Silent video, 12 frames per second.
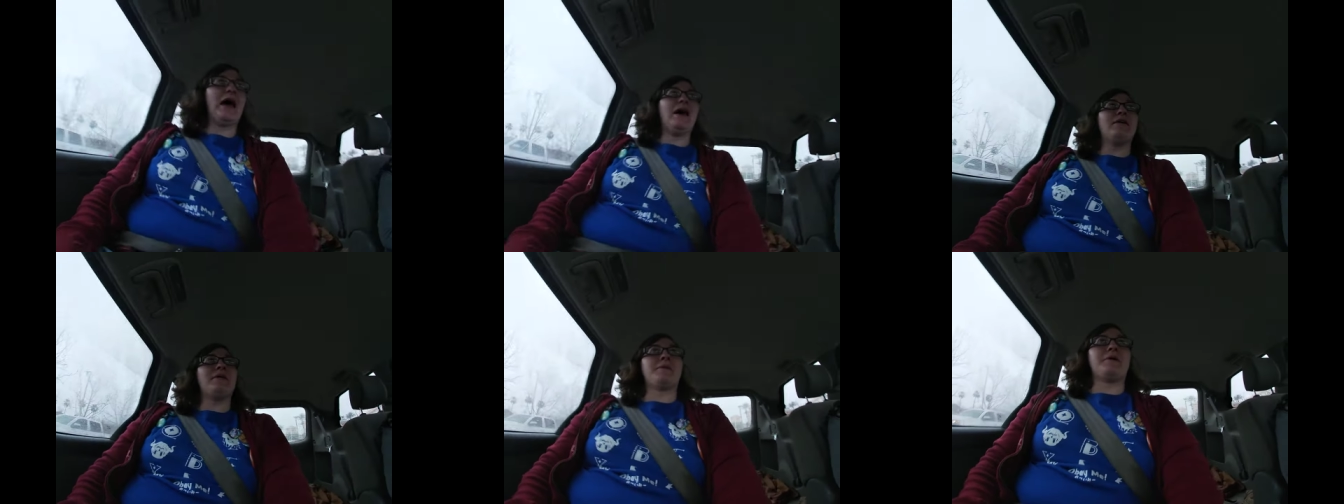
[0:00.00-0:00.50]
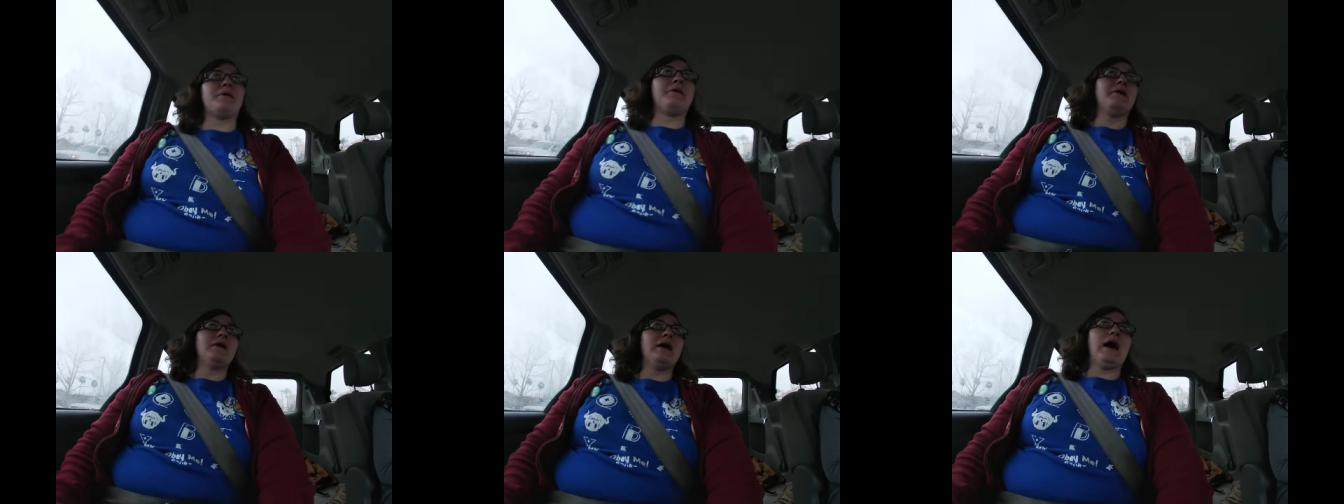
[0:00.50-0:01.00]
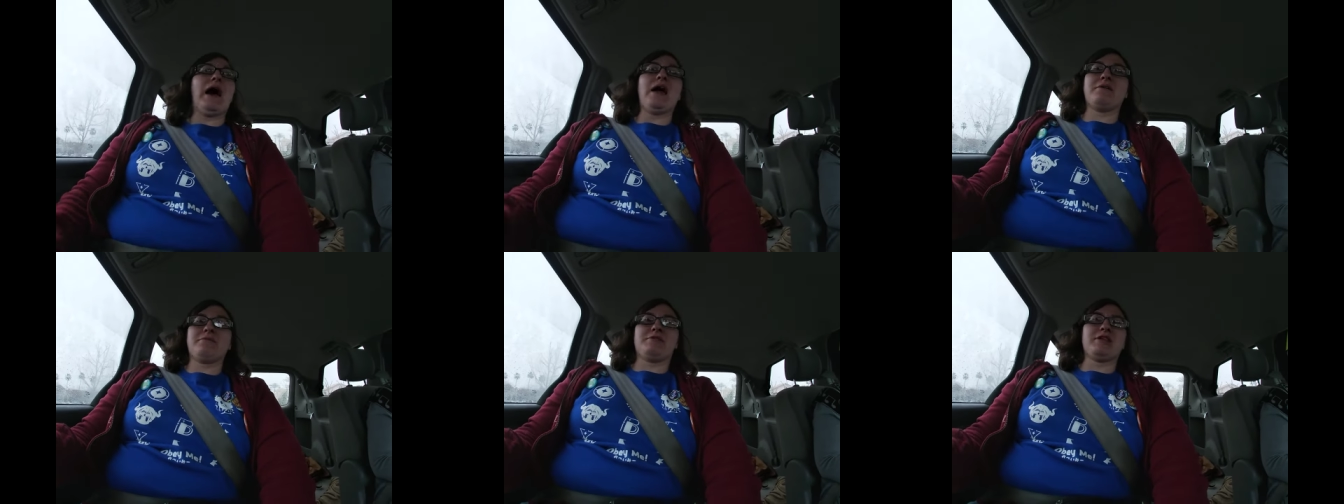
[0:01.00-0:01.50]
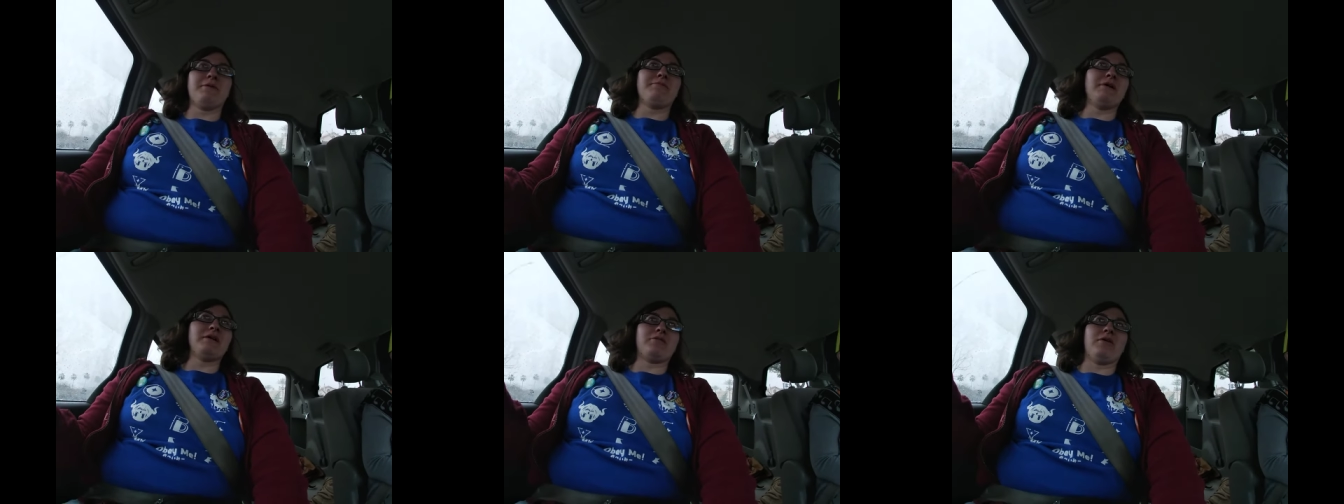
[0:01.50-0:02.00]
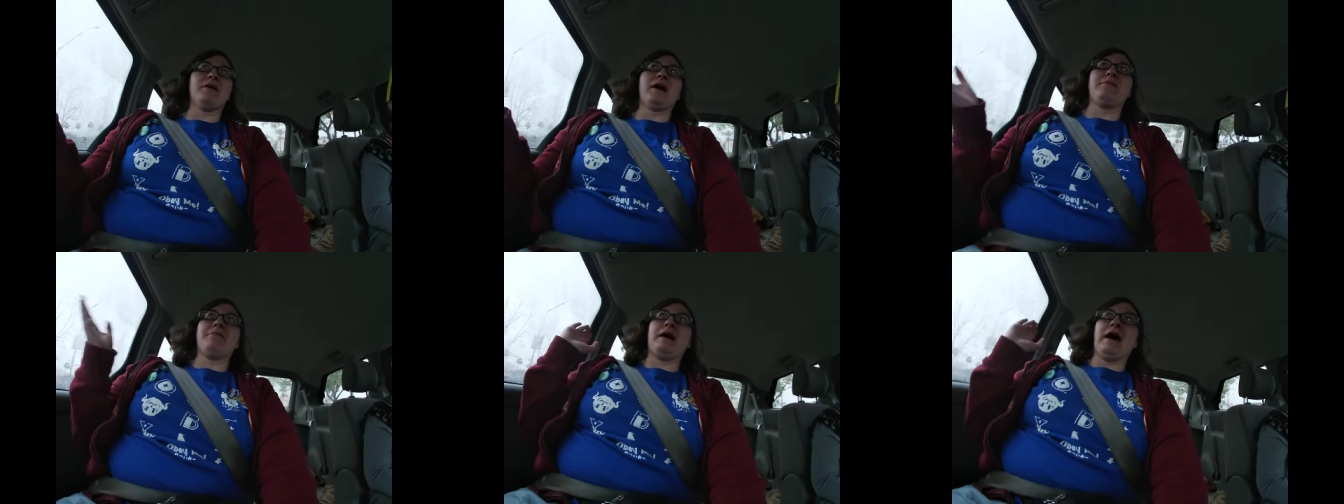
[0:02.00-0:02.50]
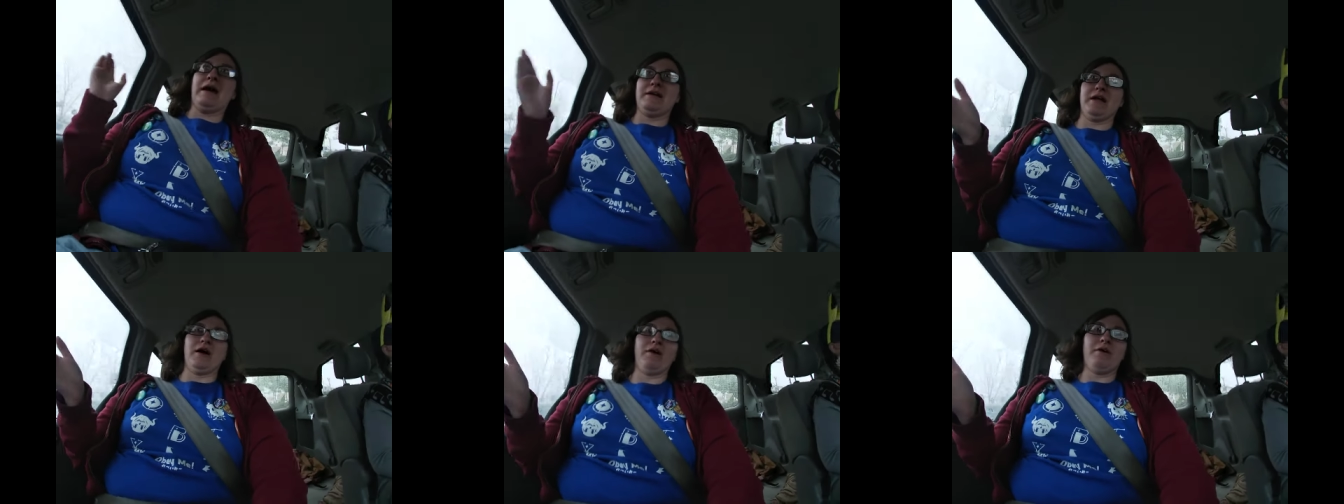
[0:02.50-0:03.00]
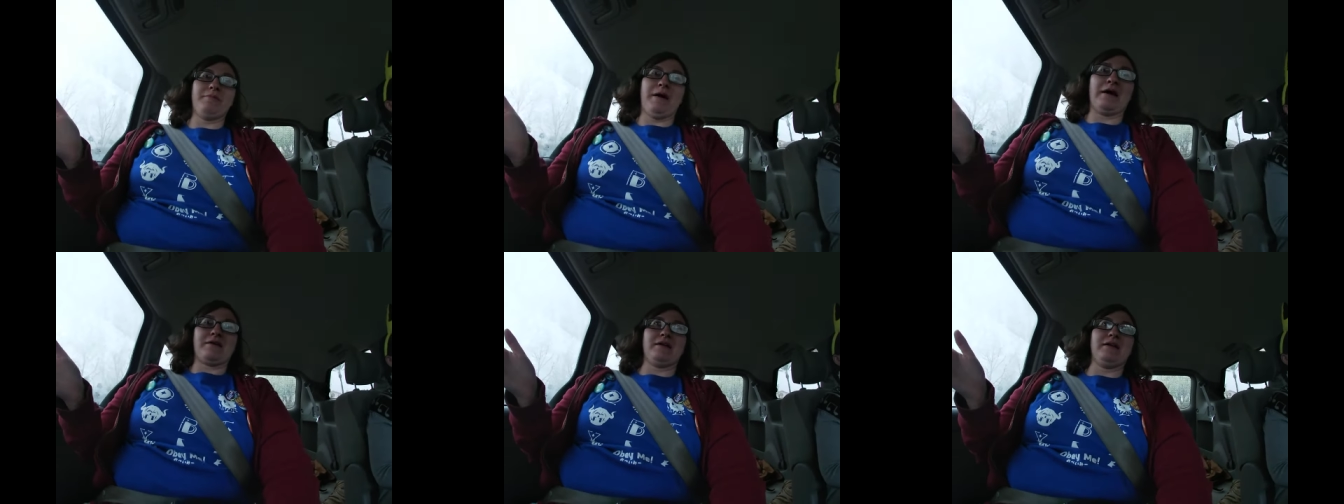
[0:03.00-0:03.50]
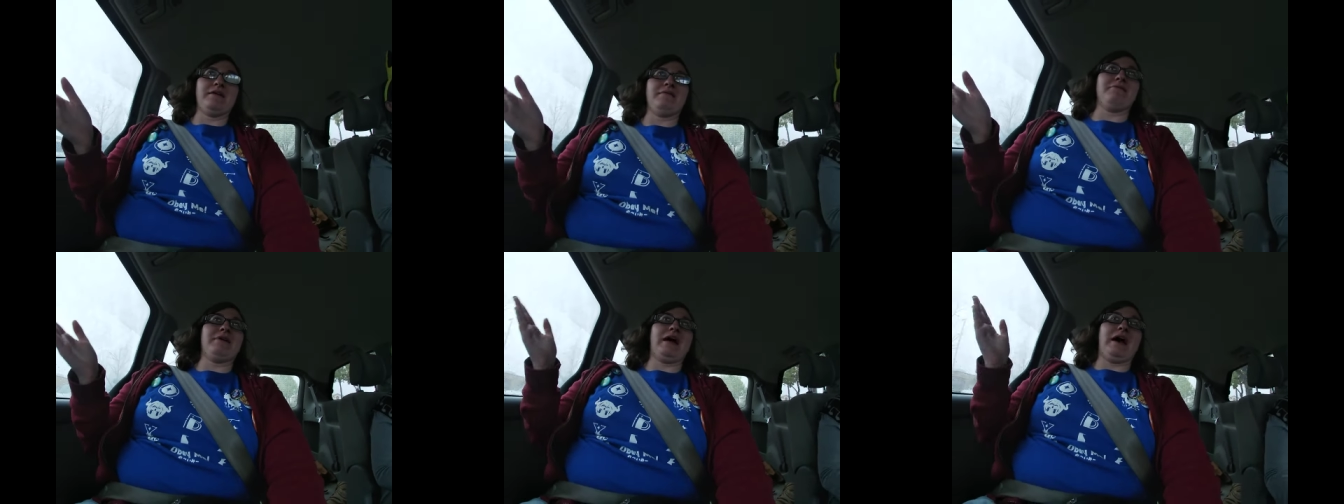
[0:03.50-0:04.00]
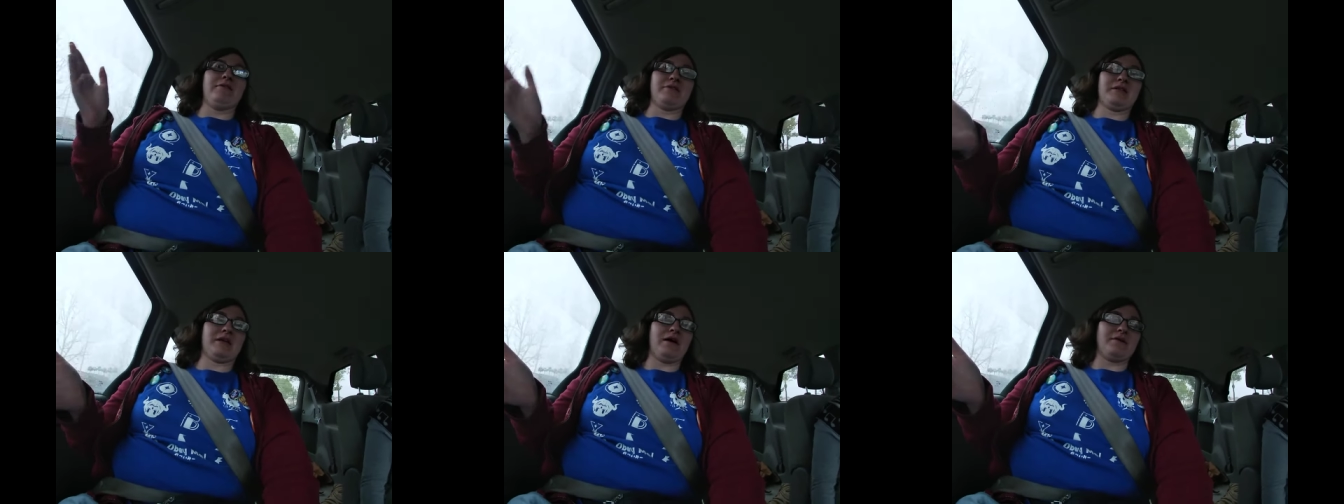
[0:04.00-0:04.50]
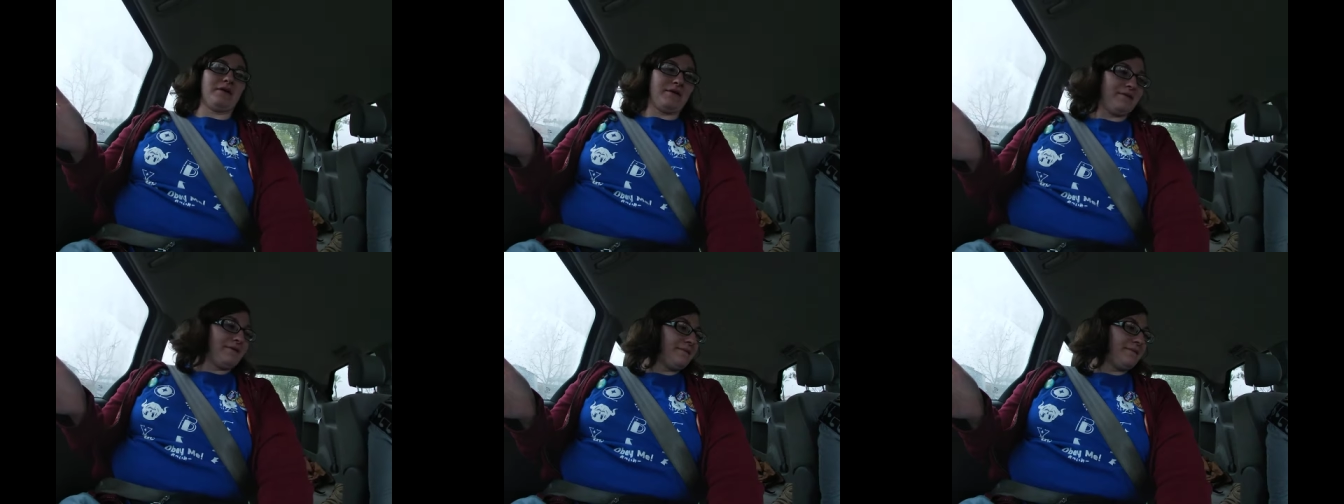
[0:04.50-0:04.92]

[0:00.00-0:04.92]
However, I typically growing up what I know back when I was younger.